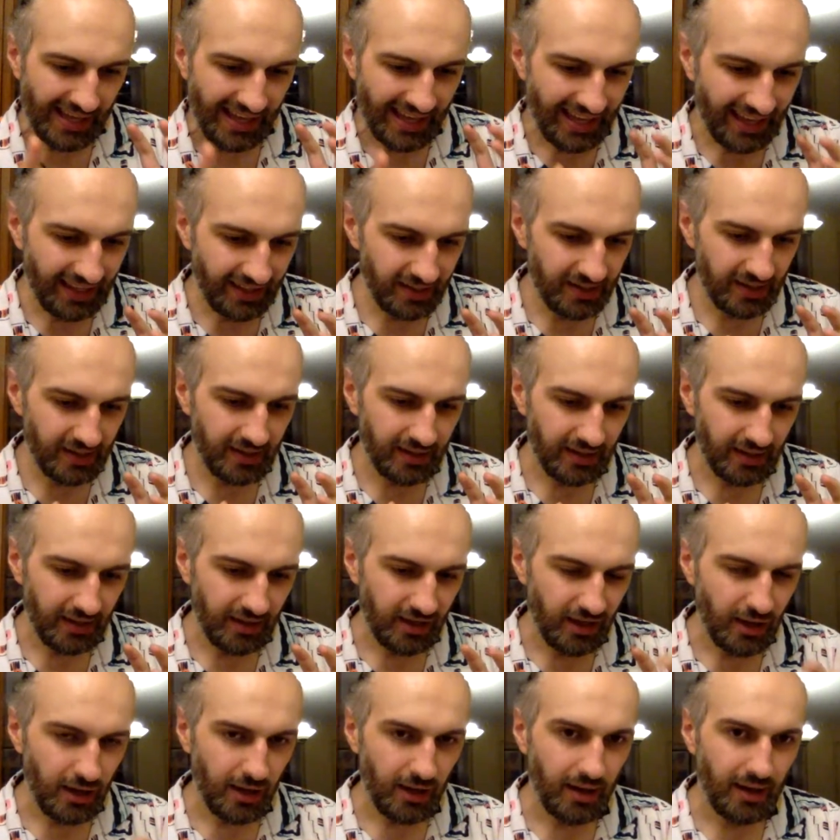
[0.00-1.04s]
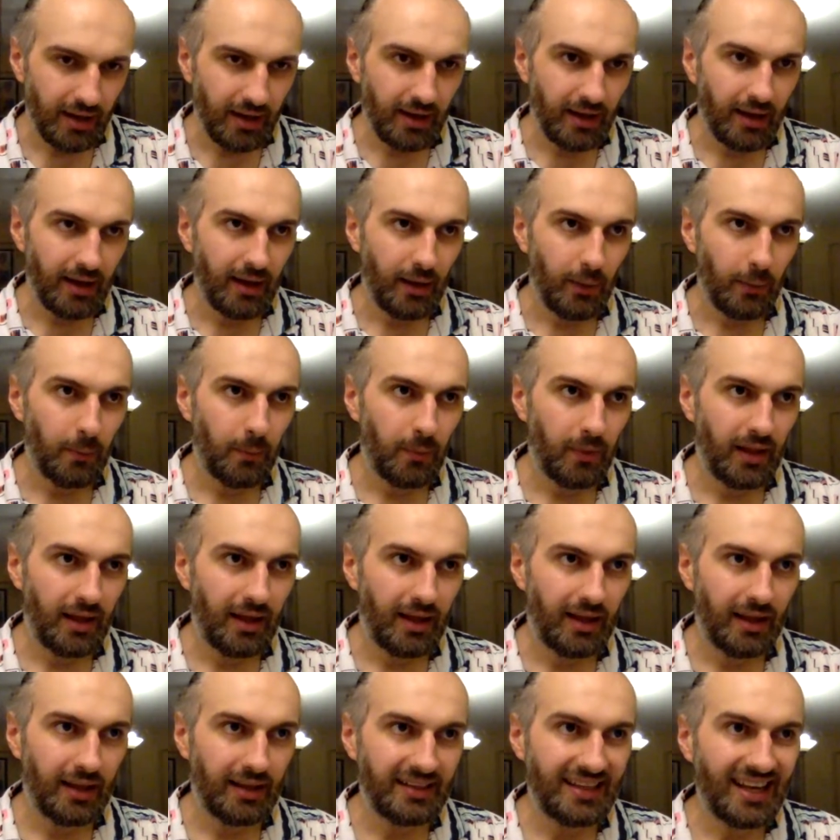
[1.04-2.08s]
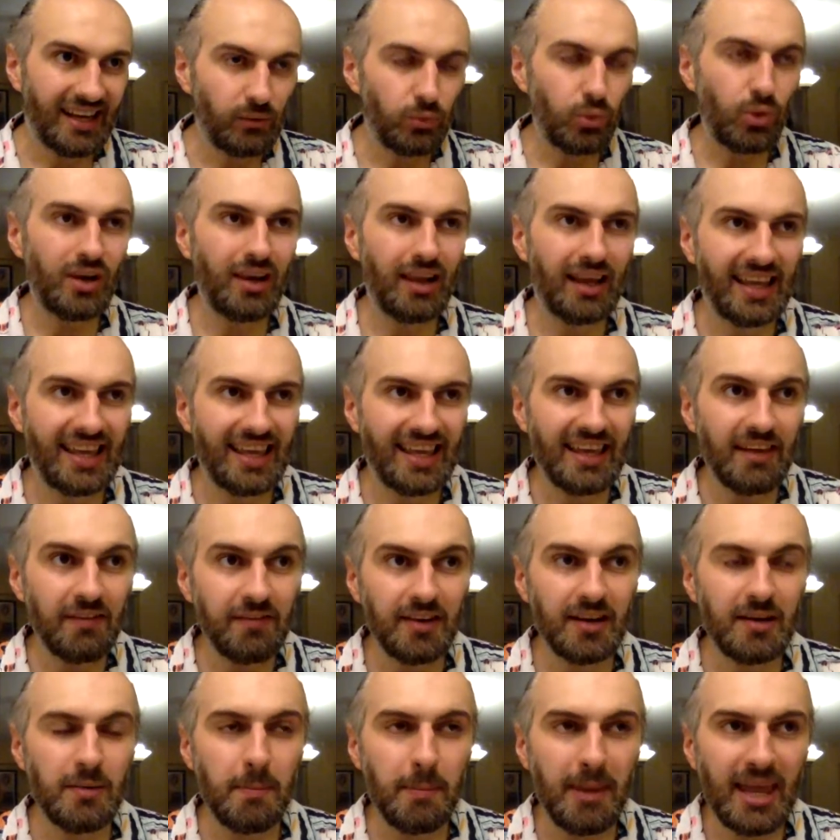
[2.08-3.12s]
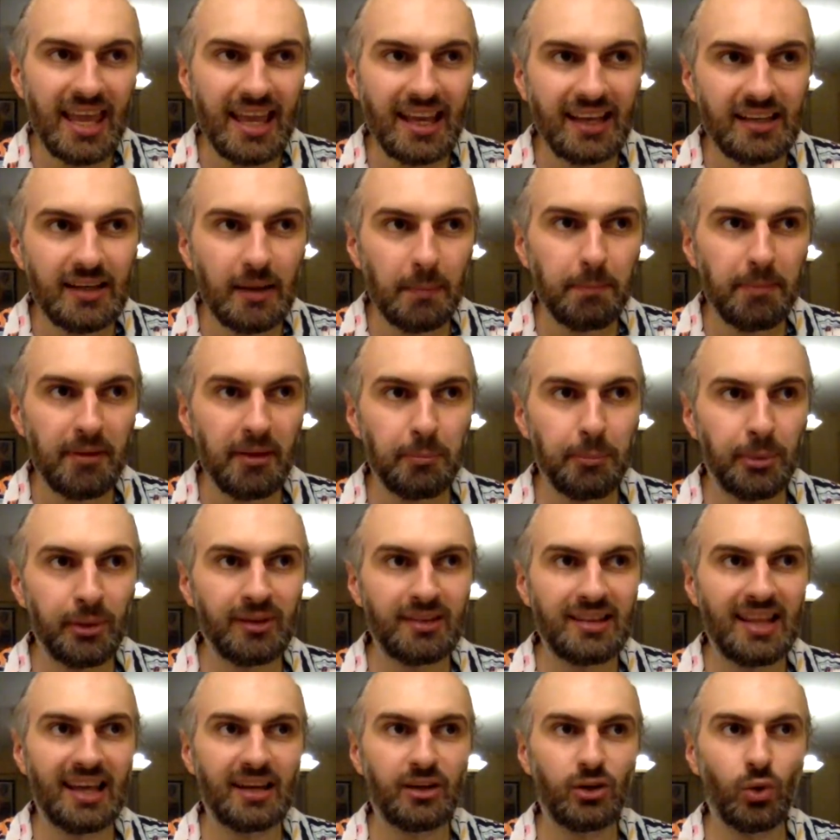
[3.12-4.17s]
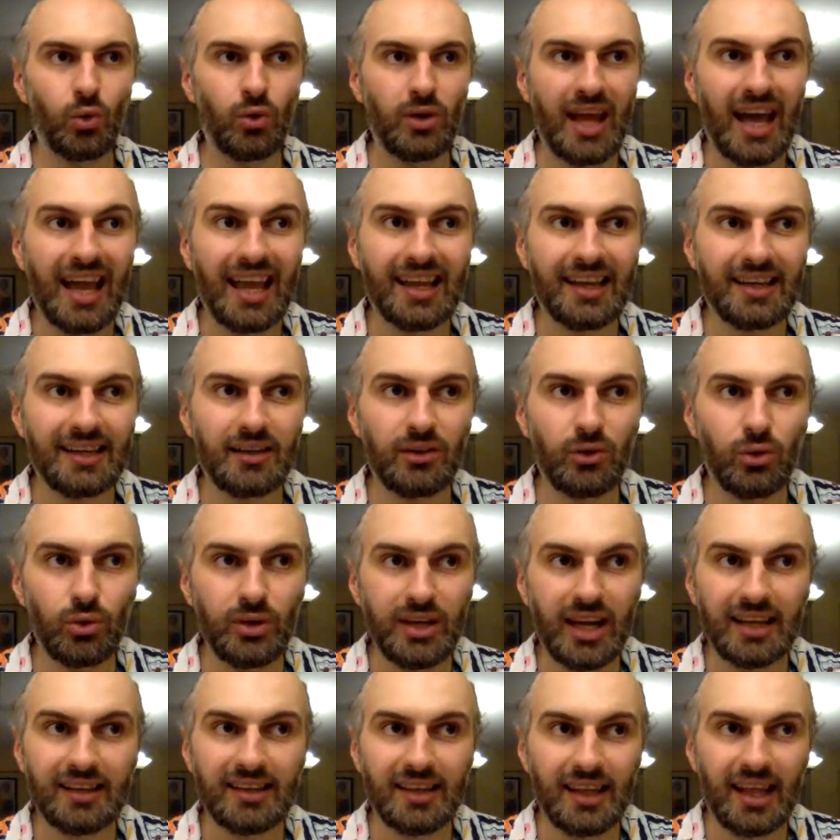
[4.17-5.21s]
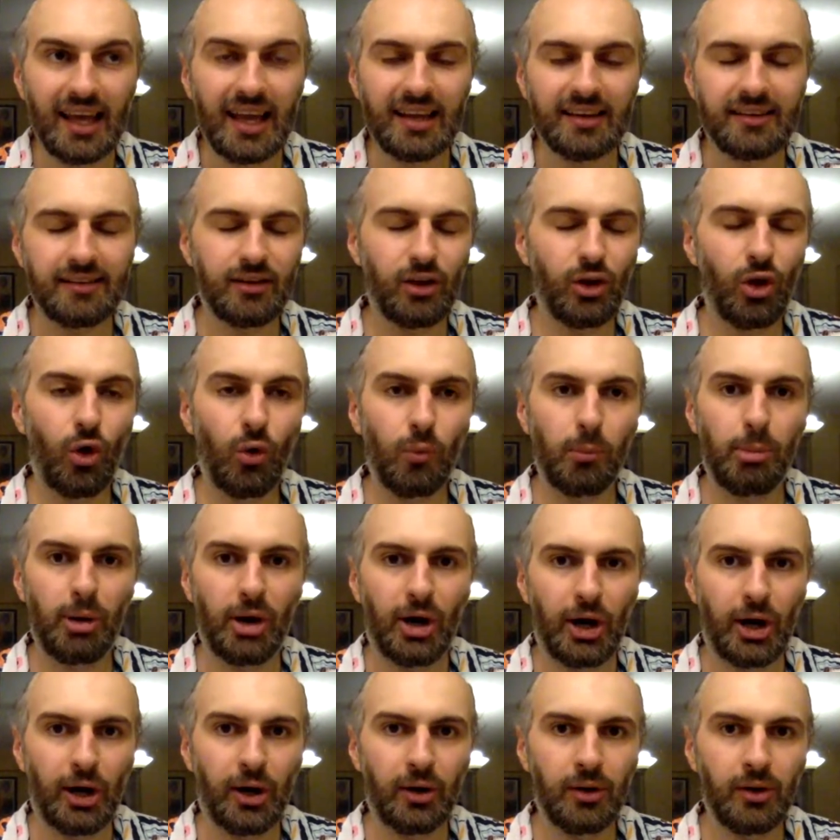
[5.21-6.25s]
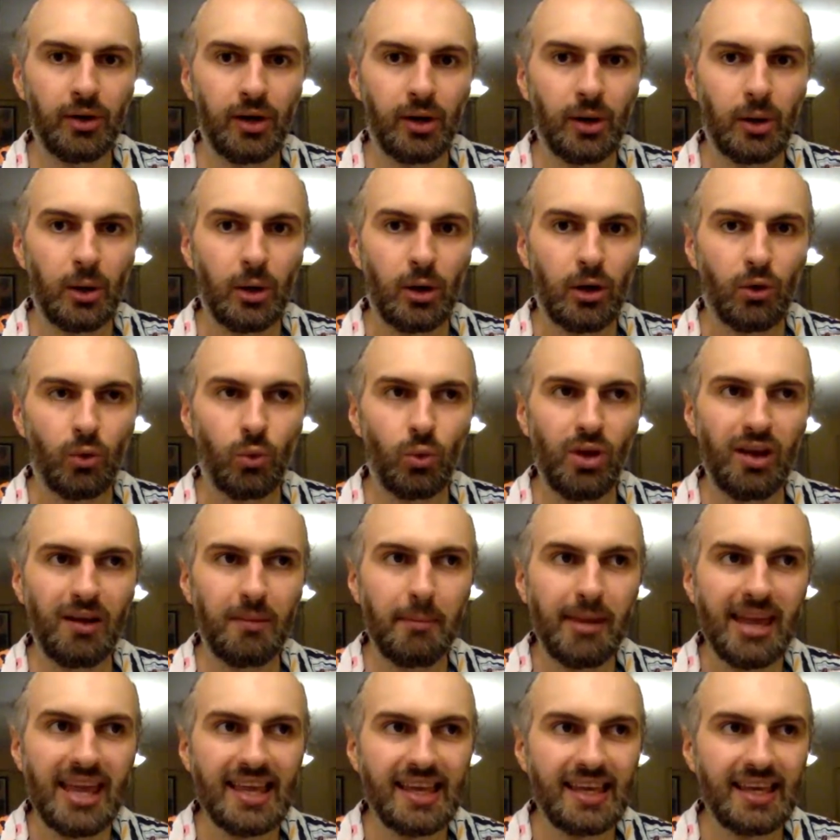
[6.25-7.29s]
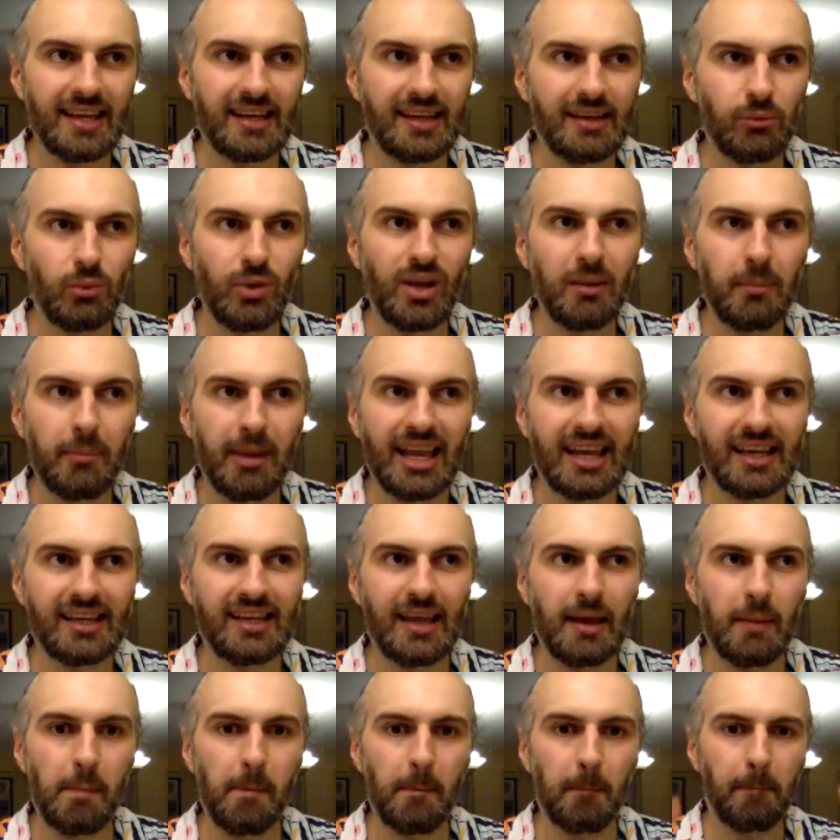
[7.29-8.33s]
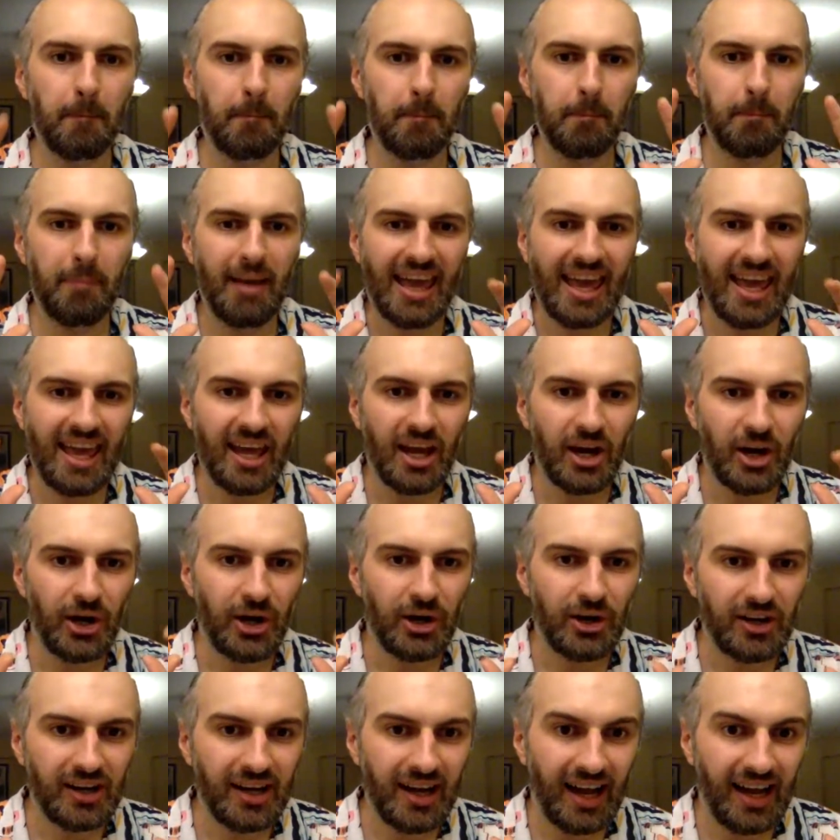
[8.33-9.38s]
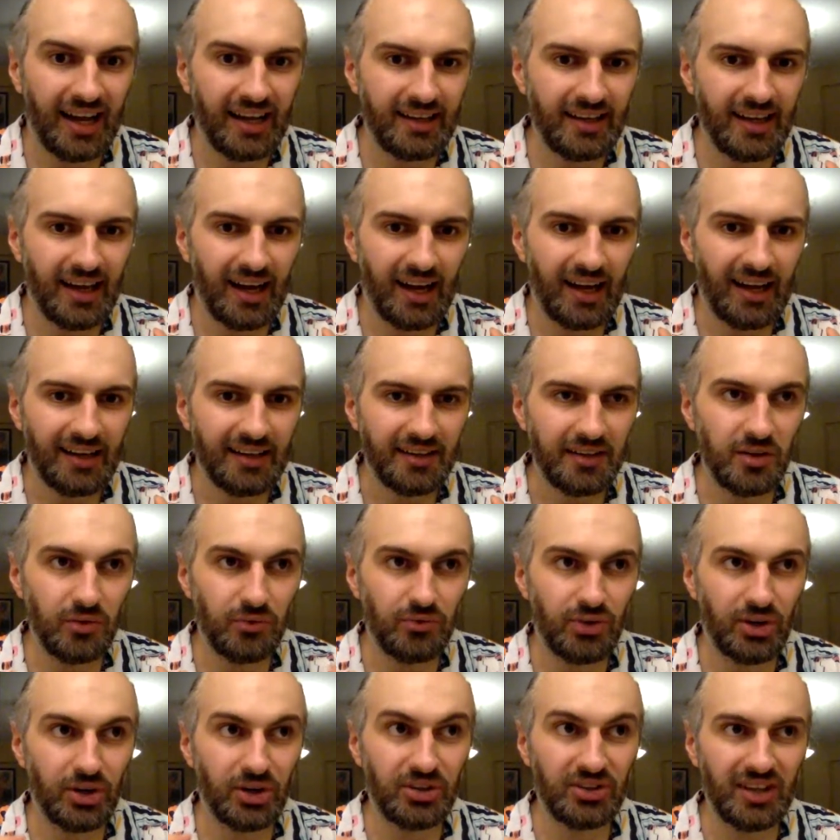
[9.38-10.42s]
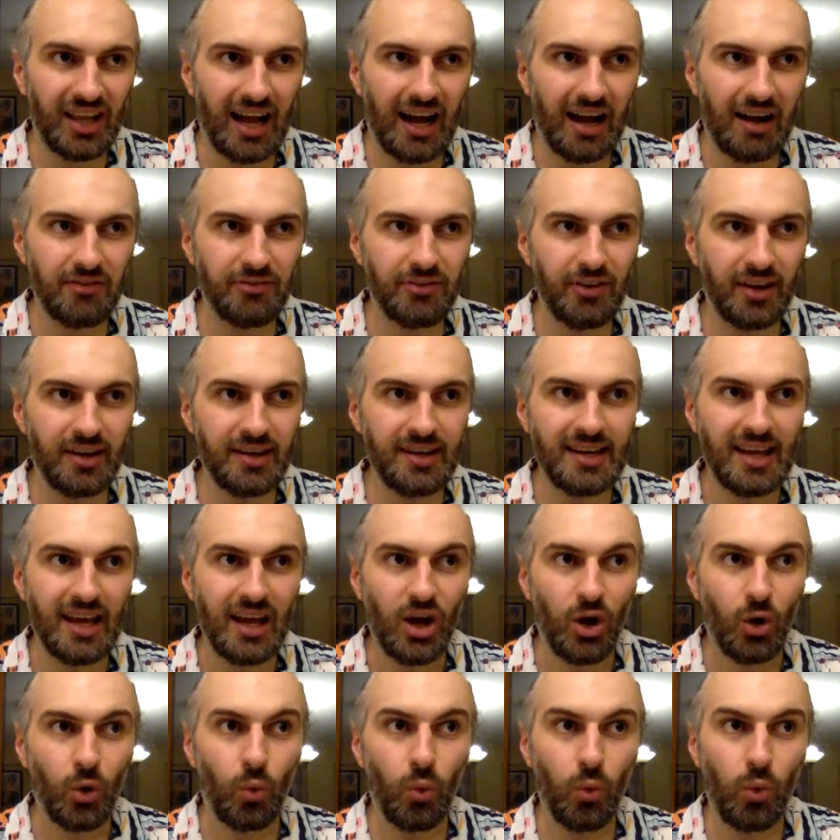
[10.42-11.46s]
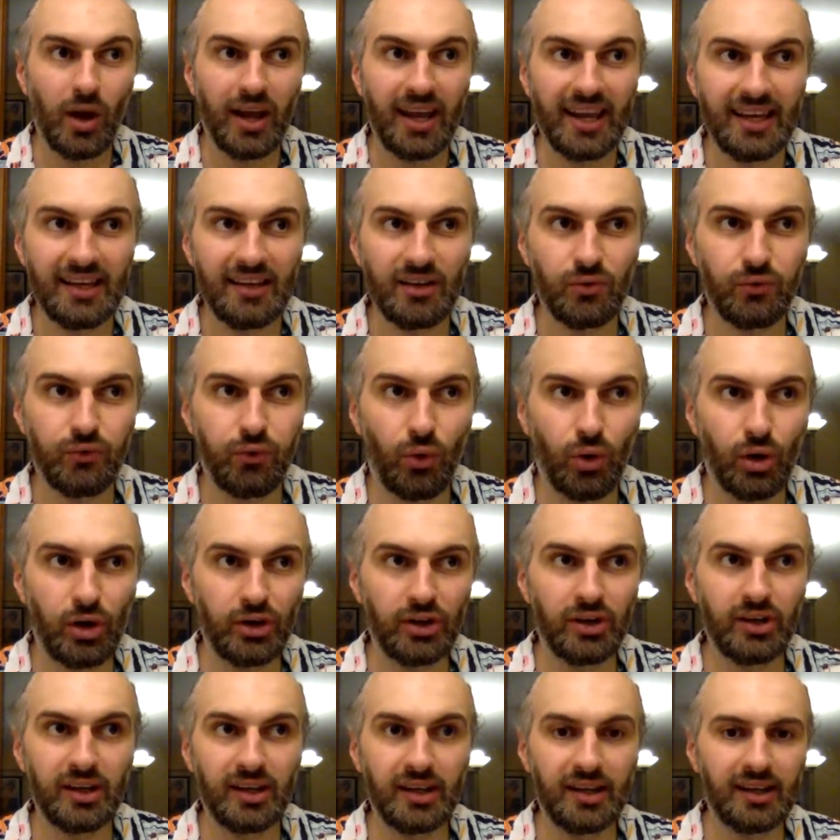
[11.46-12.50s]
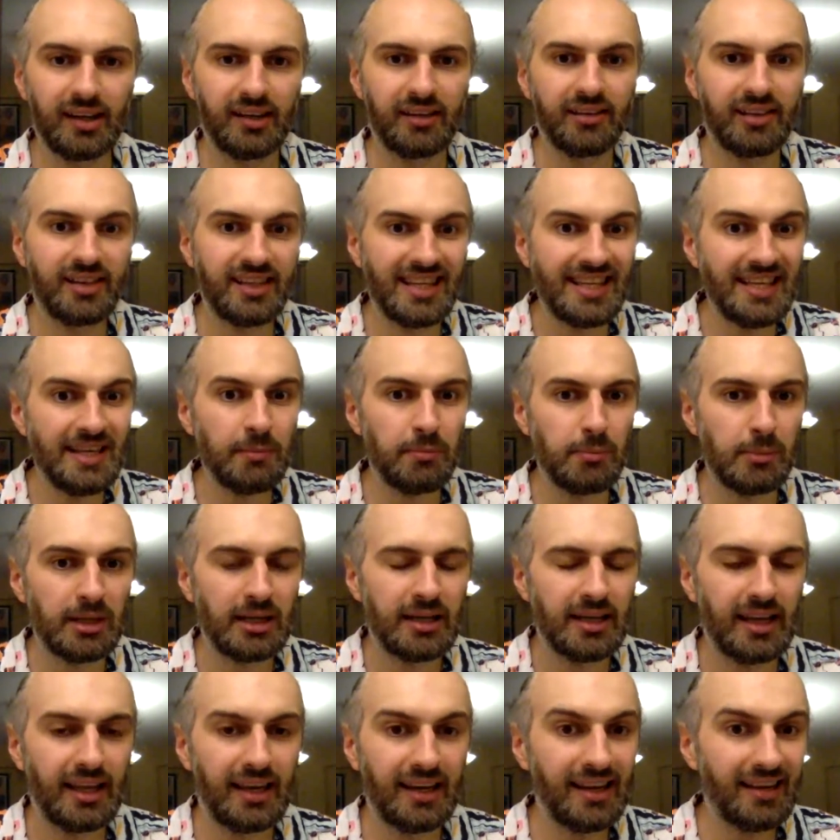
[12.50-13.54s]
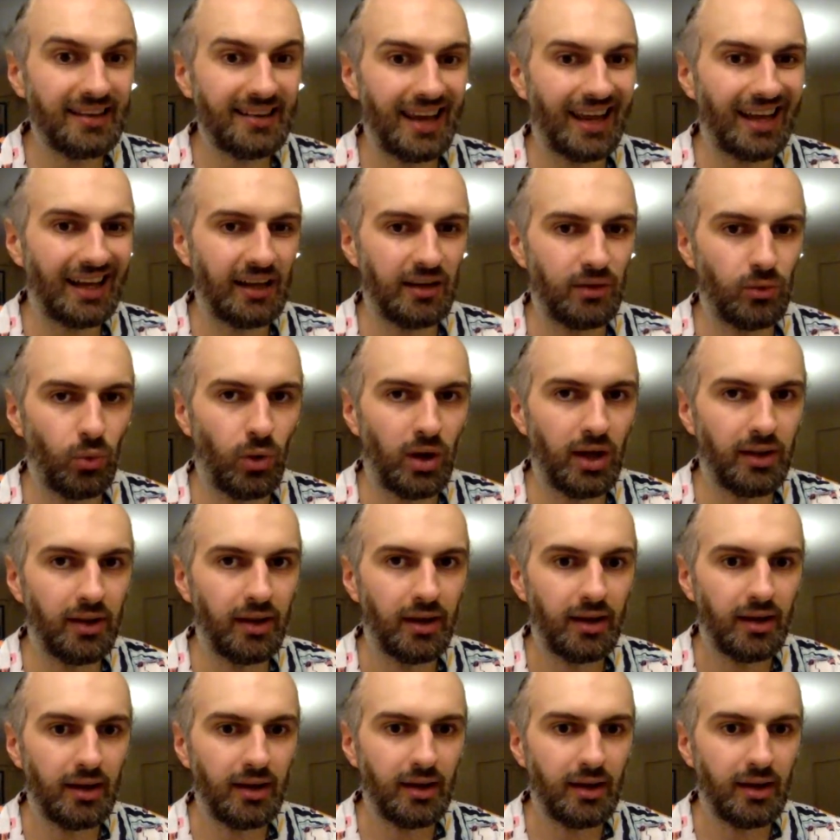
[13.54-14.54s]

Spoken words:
and that will even make the people that do not like slow burn, will make them bear kinda the first half and wait for the steam in the second one.